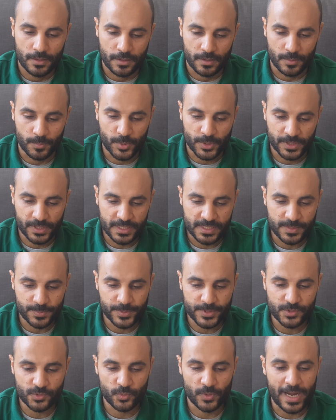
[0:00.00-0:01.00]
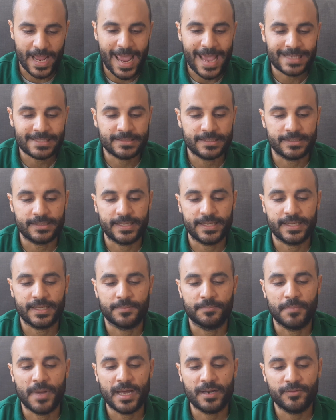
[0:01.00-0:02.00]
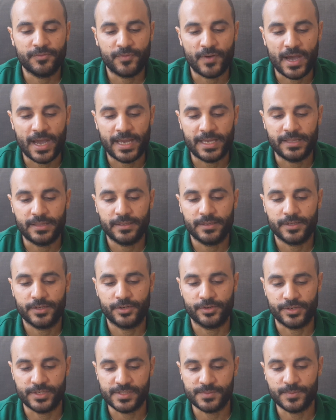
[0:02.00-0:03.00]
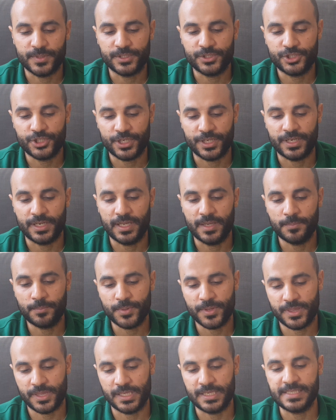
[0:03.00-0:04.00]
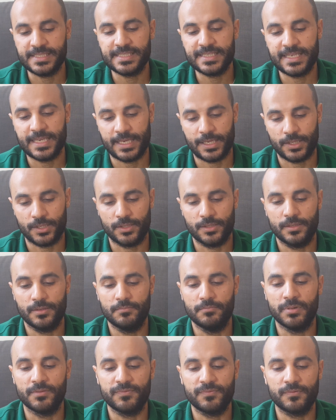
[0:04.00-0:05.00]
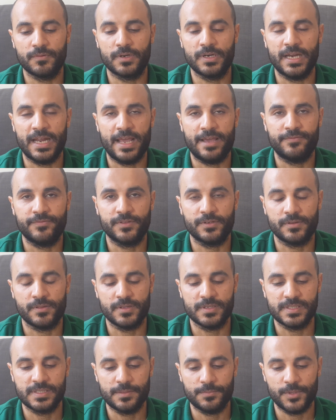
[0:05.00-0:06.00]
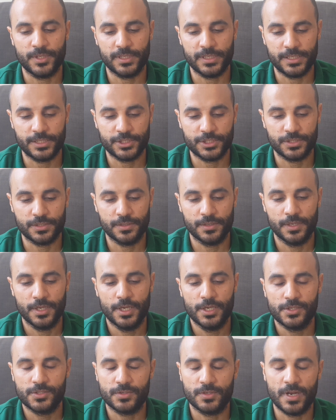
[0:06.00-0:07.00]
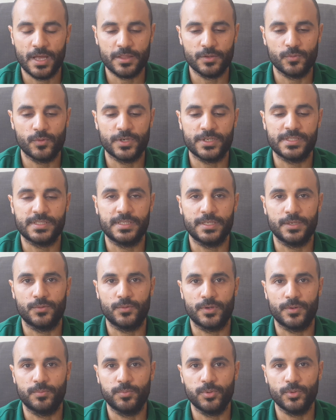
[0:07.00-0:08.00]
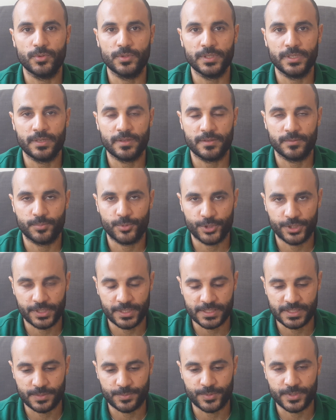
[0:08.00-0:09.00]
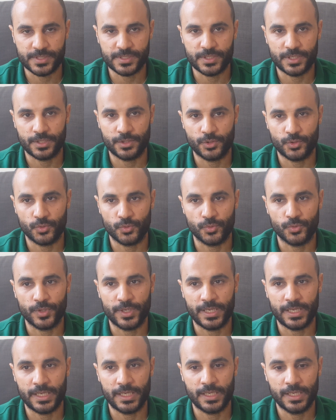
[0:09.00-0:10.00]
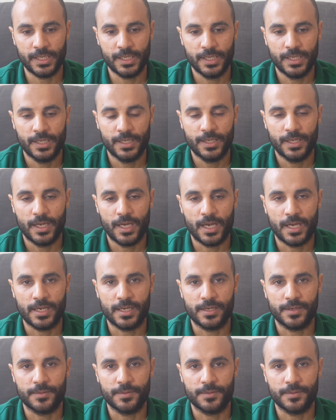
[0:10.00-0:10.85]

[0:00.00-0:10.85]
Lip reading: The participants were asked to take a modified Kismet-Chen Empathy Scale before and after the simulation. So in other words, they were pulling the participants into a